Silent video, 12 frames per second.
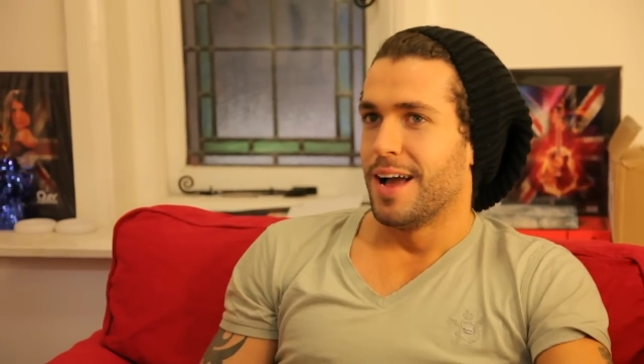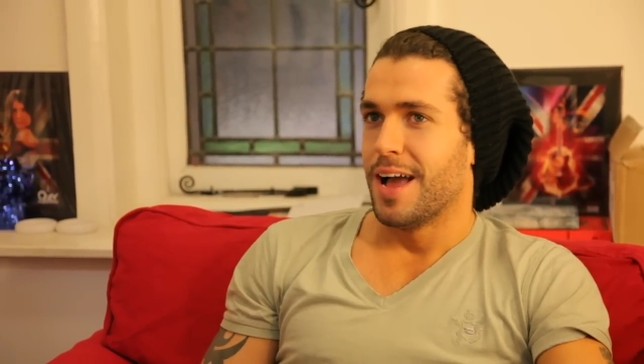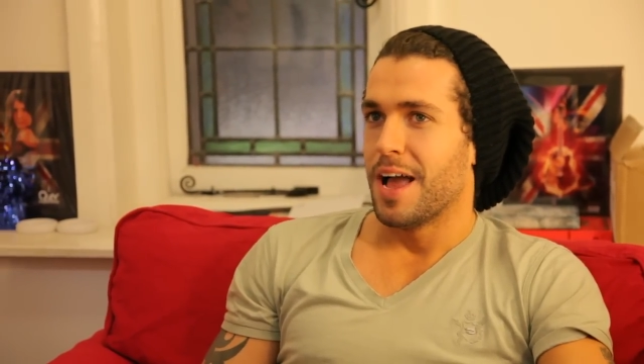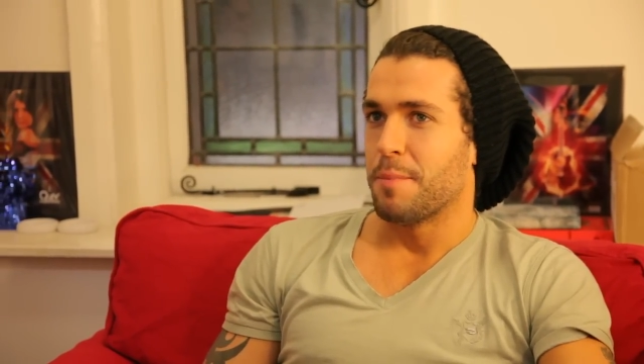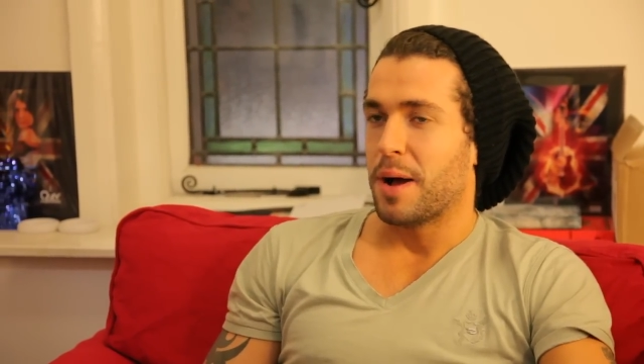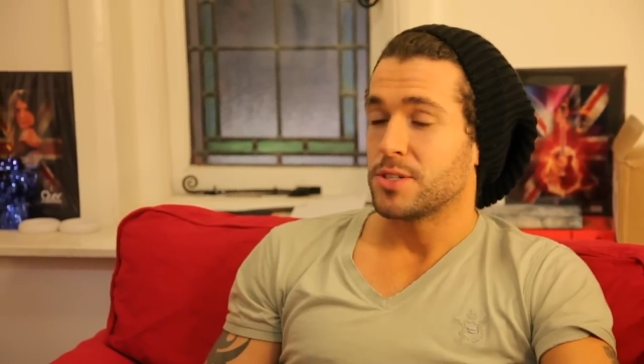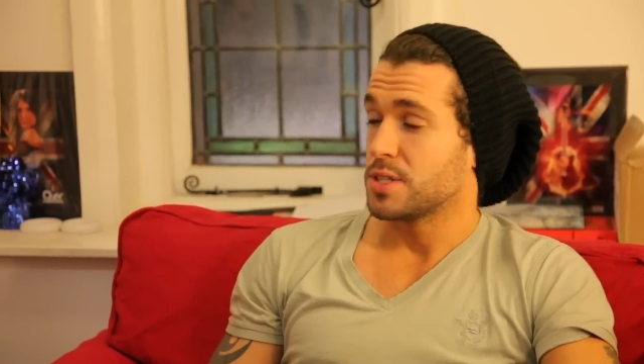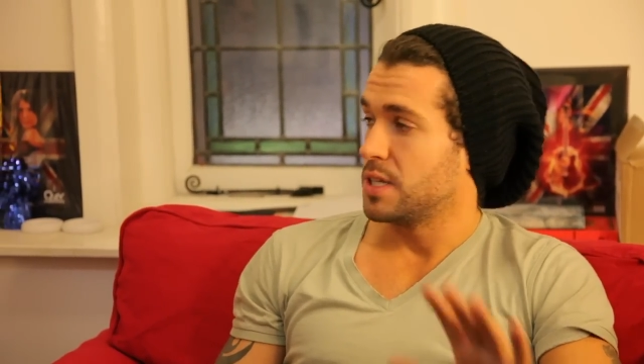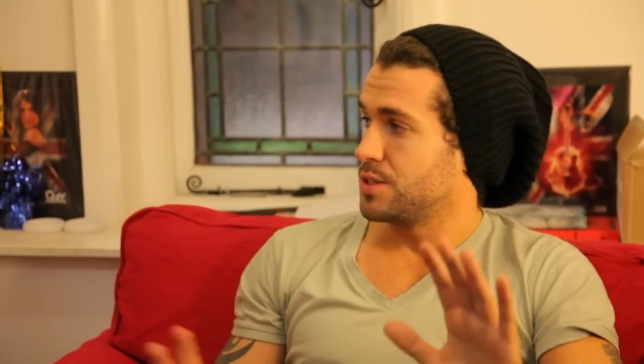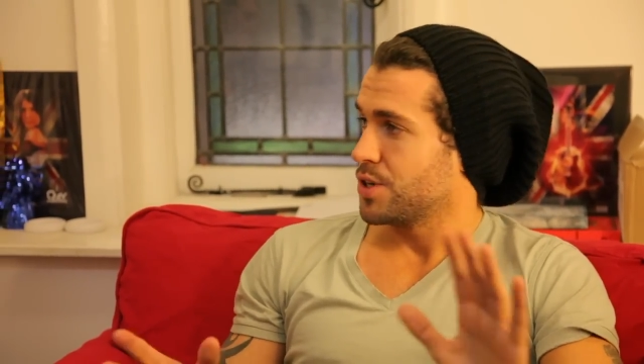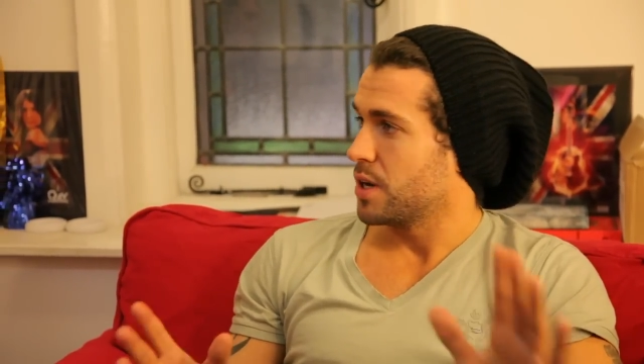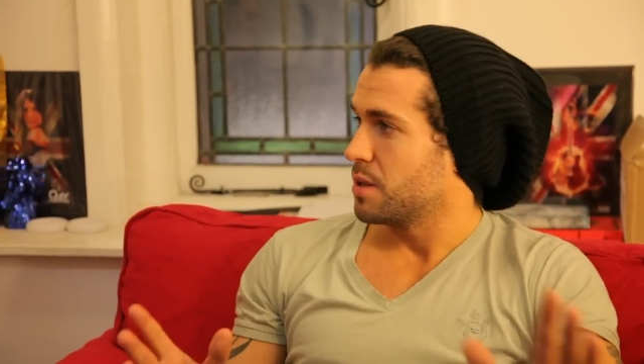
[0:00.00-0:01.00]
Um, I just
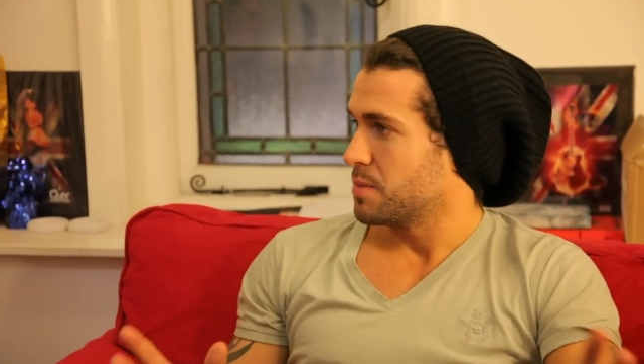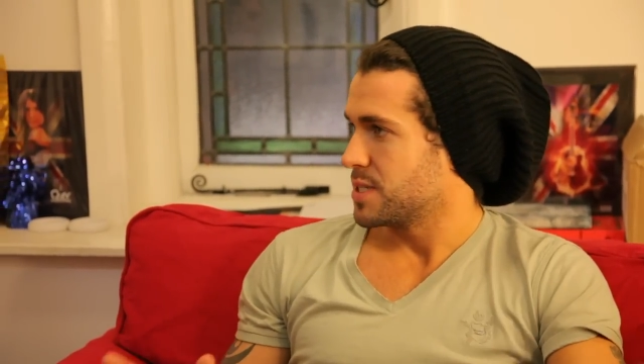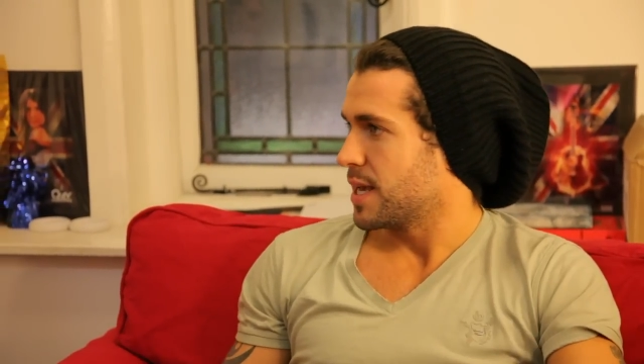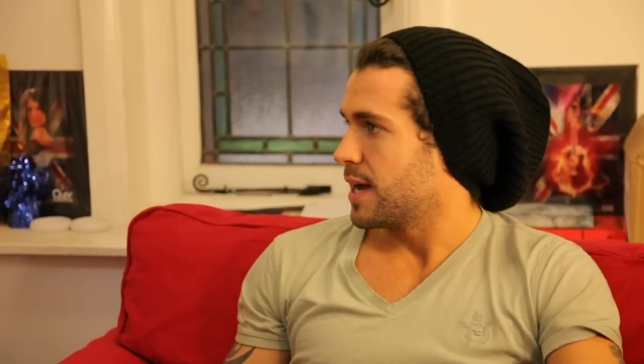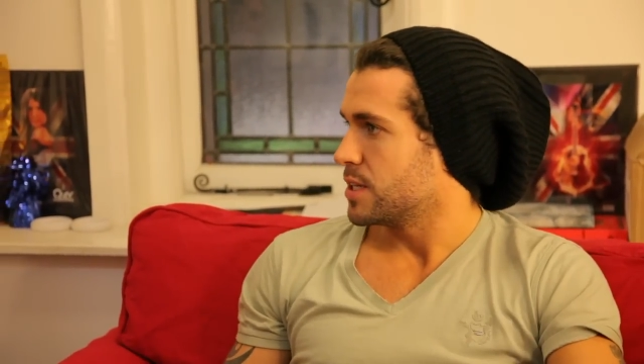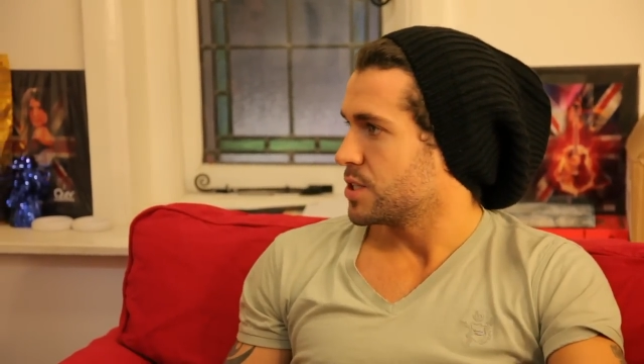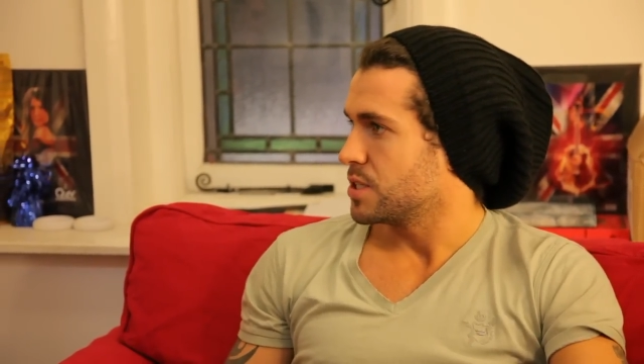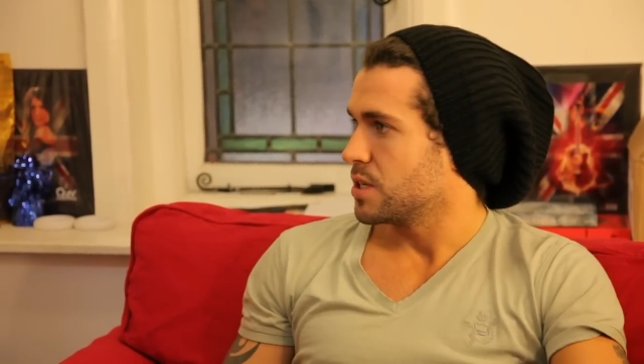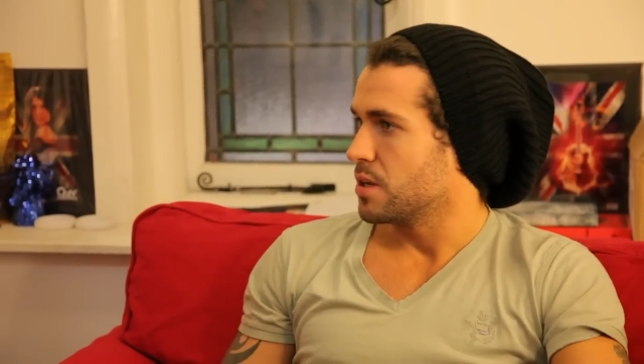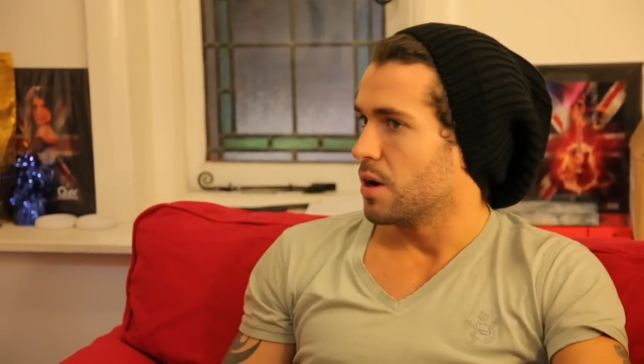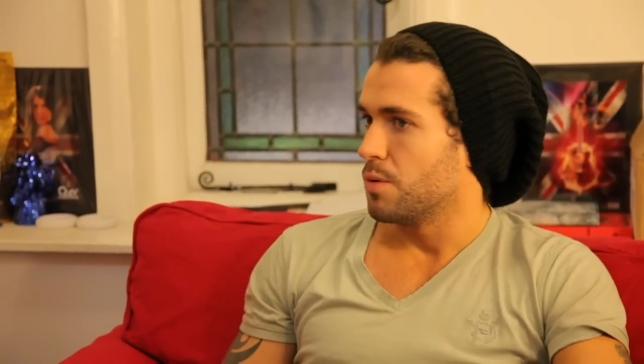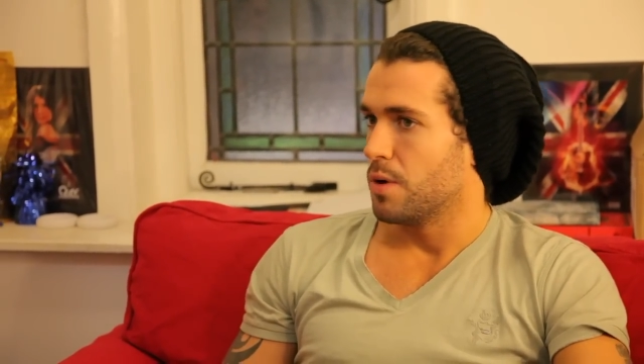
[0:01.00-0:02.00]
enjoy the massages,
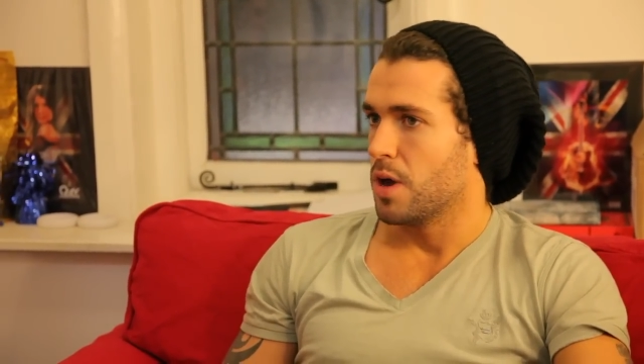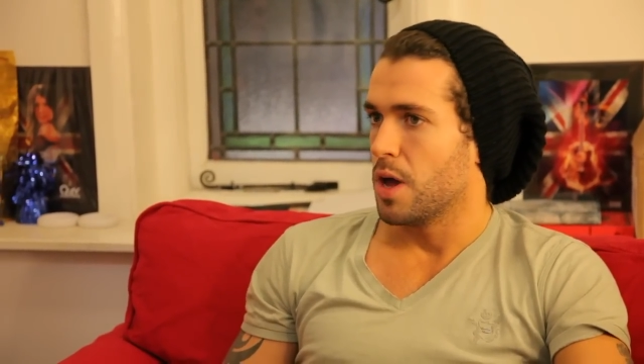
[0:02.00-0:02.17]
you know.